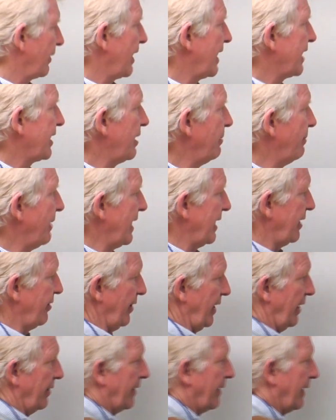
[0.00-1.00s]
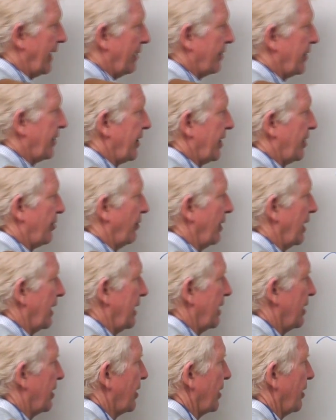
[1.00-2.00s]
that's the background. How does this
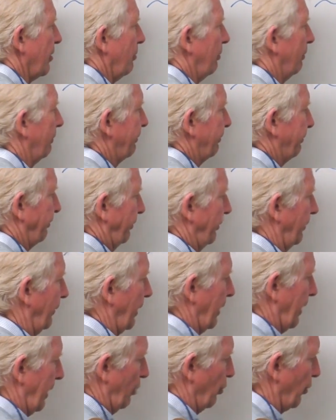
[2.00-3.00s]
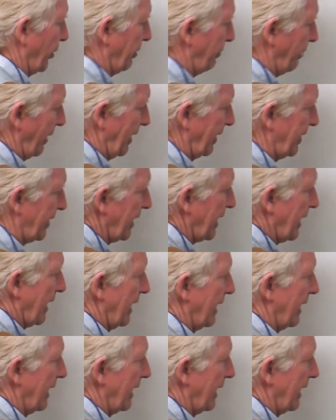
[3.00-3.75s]
relate to audibility